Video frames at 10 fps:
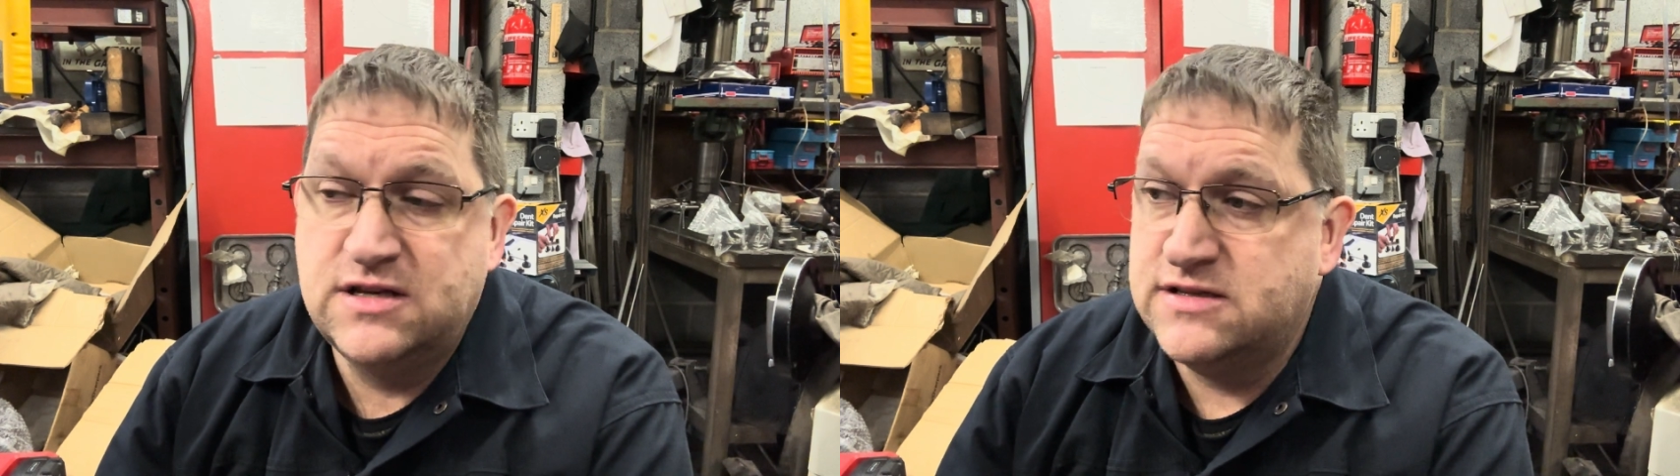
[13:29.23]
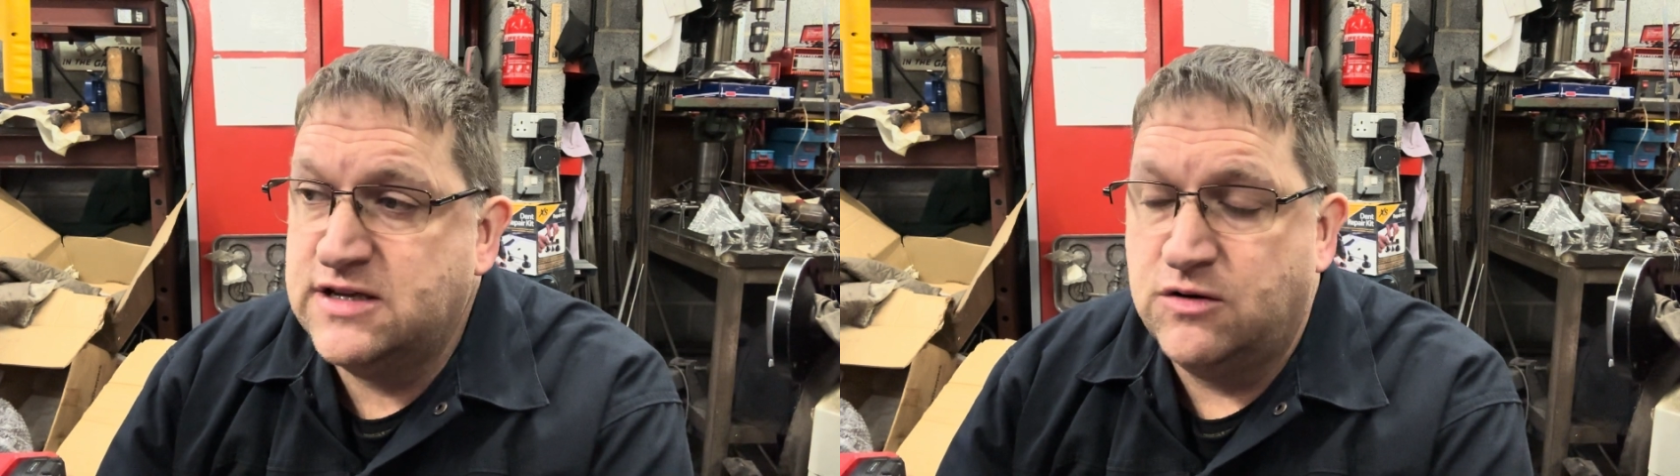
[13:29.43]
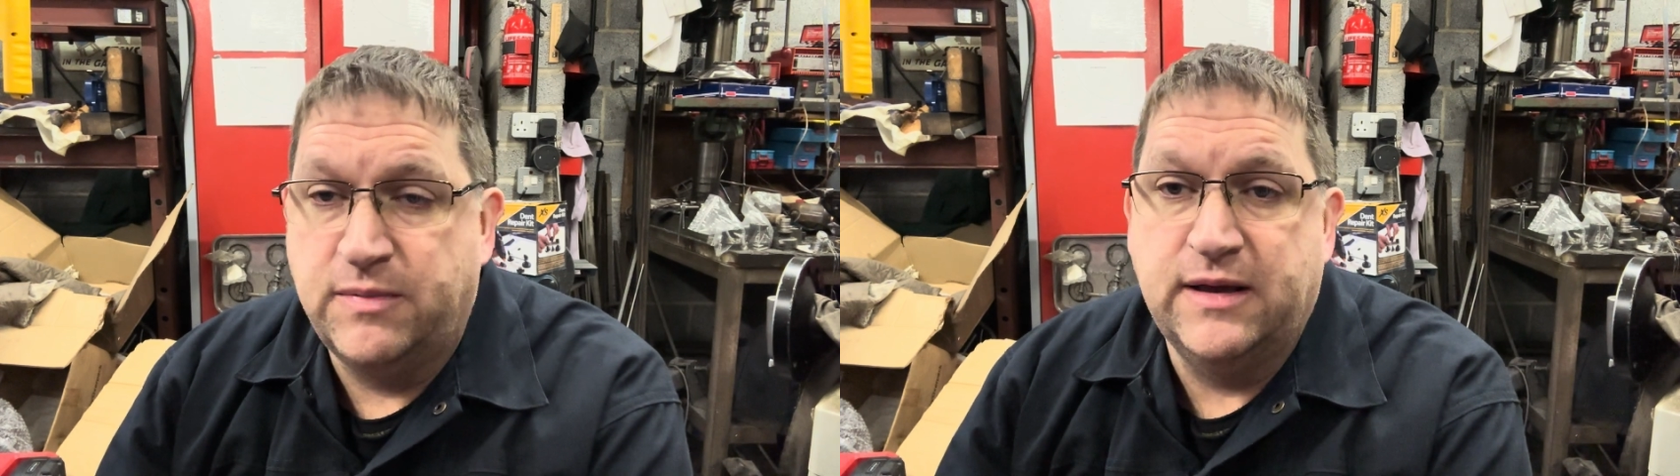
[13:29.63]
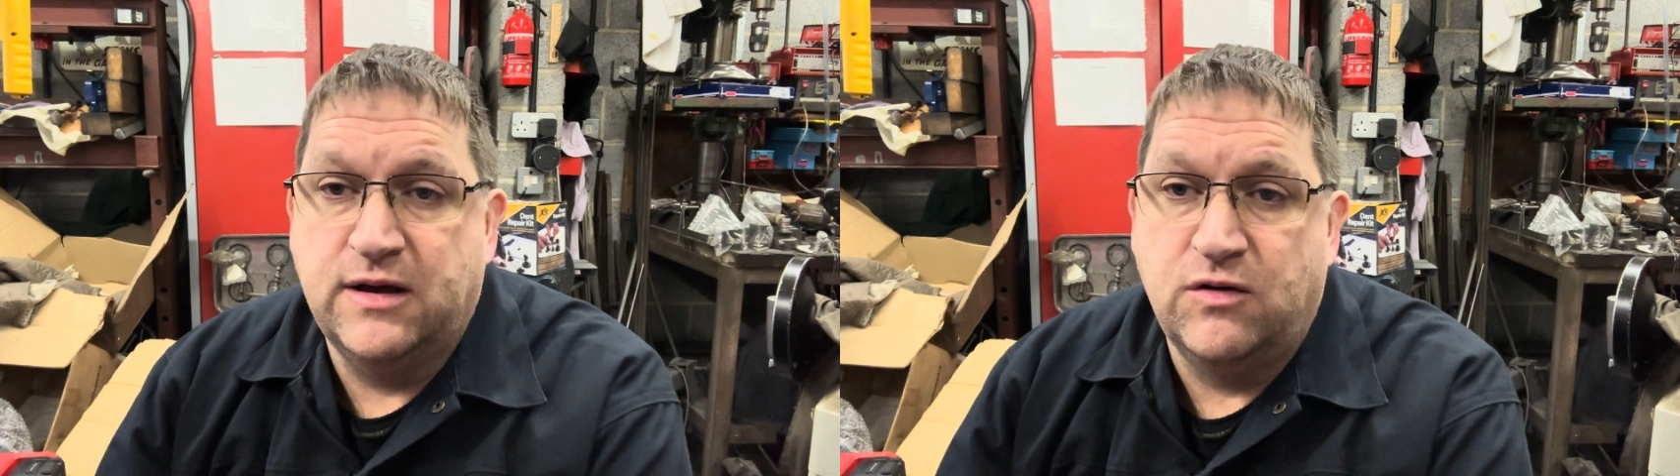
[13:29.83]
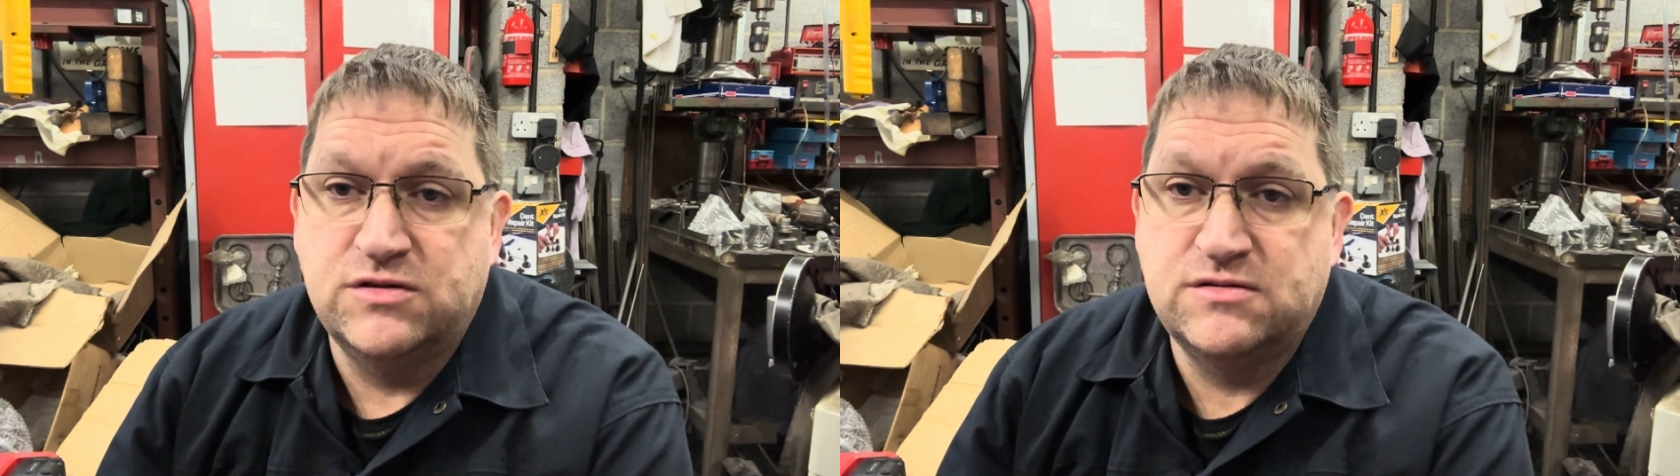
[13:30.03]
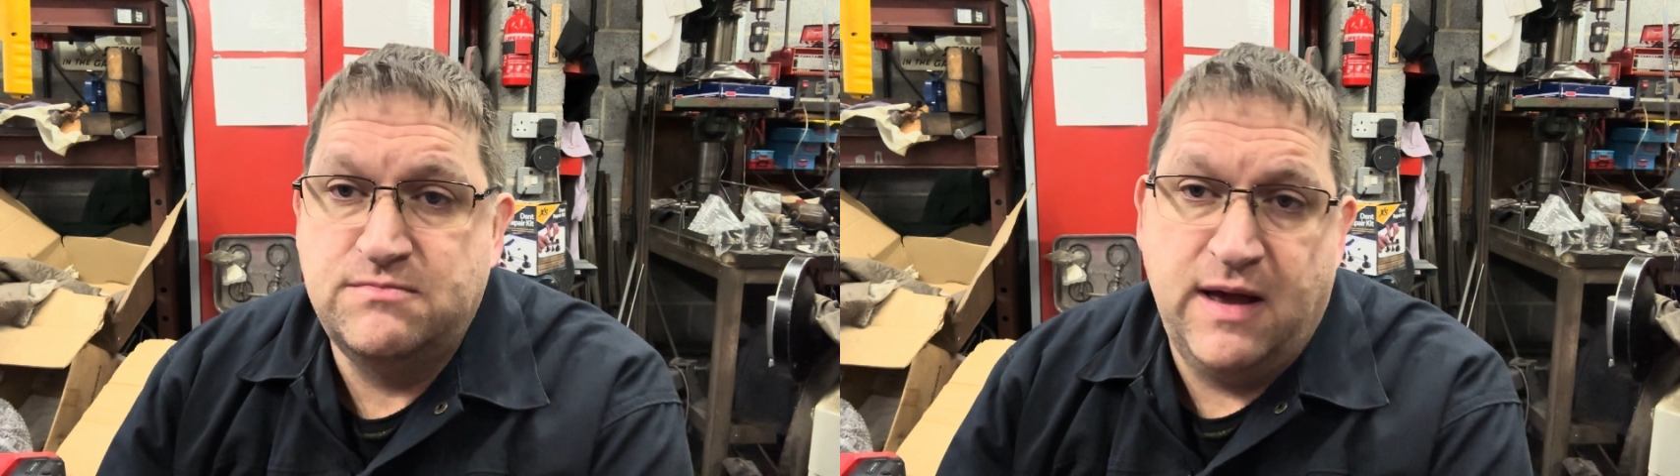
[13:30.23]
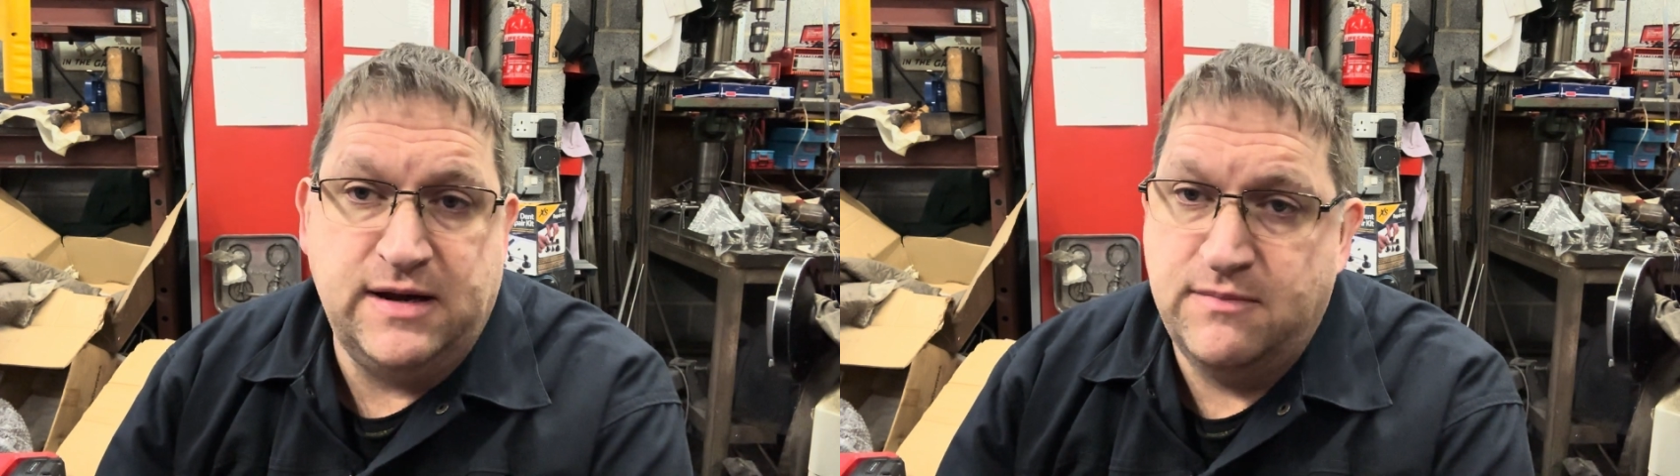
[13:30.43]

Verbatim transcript: because it will be cost many